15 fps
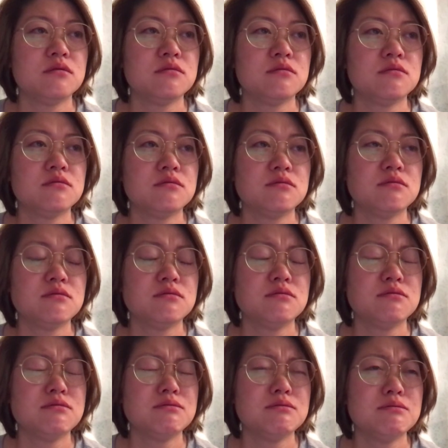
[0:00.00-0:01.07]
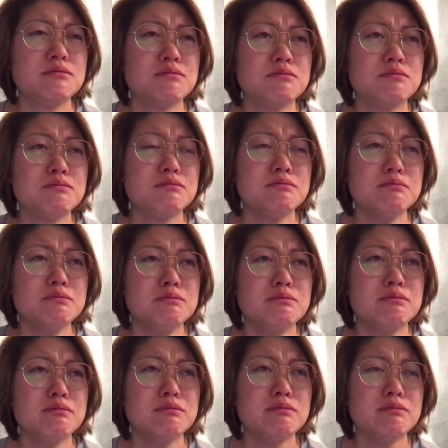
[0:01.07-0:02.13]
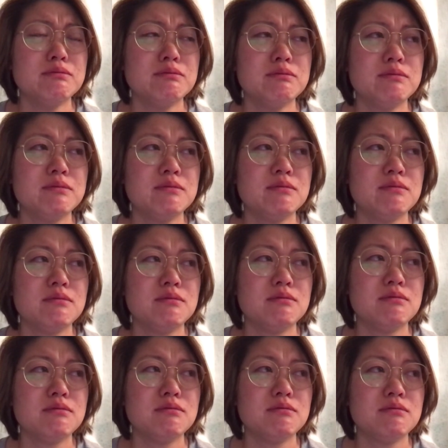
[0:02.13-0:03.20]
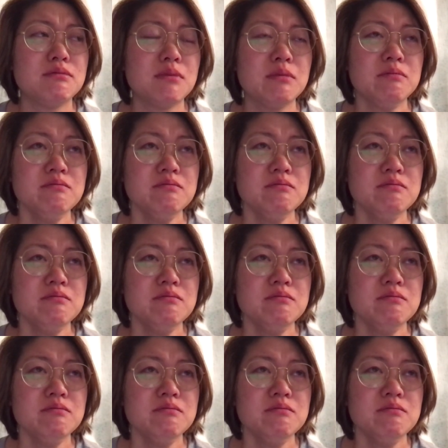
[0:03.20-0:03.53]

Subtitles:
[no speech]